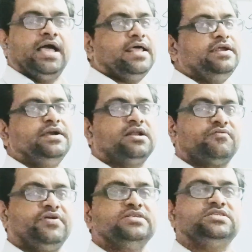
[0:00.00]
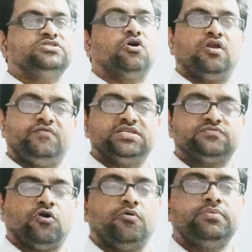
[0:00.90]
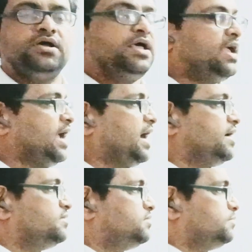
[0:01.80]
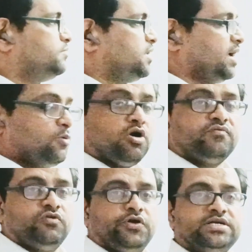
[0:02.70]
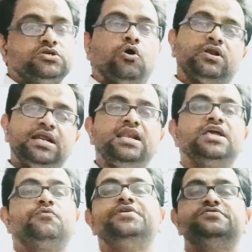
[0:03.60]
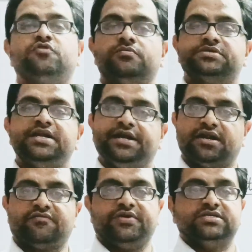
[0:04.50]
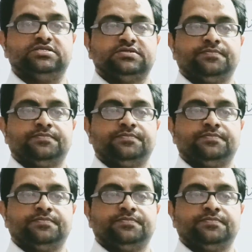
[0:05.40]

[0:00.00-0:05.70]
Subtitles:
An interface is always formed, and among fluids only liquids forms an interface.